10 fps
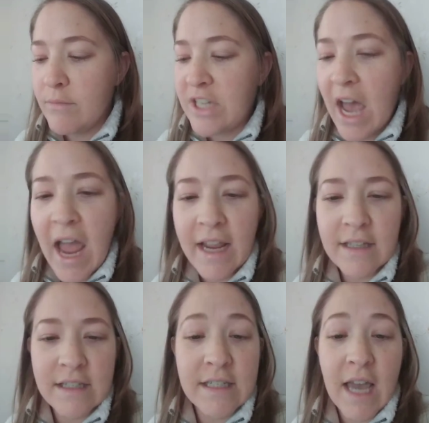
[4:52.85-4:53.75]

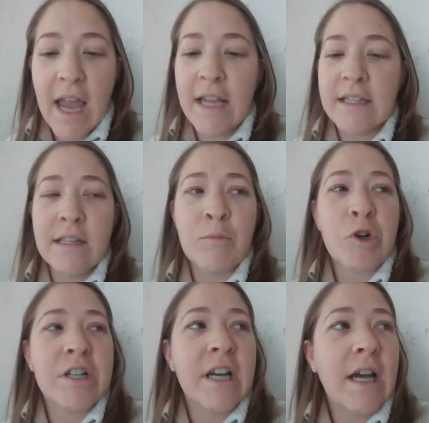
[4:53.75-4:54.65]
Diets, and
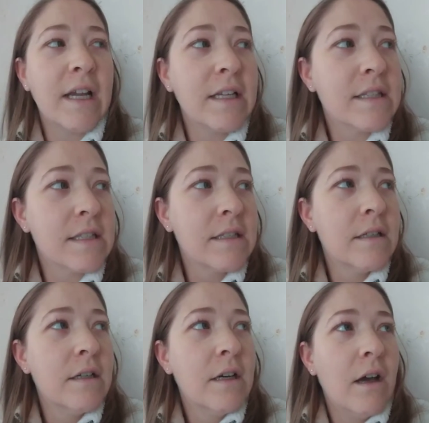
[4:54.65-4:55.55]
more diets.
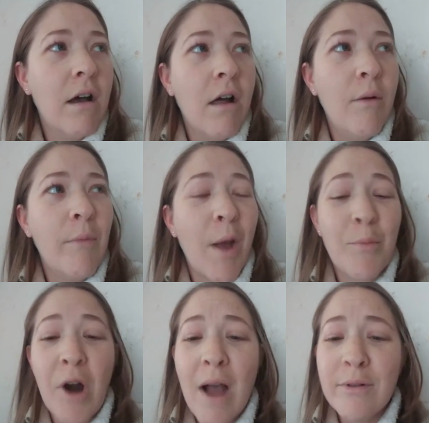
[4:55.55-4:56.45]
I'm
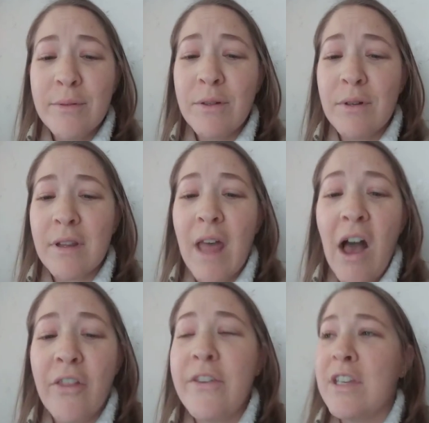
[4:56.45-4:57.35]
probably one of the
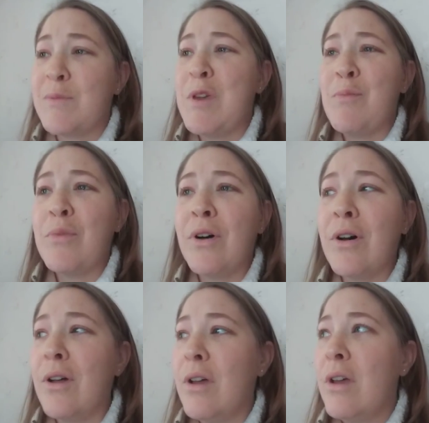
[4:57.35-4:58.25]
healthiest people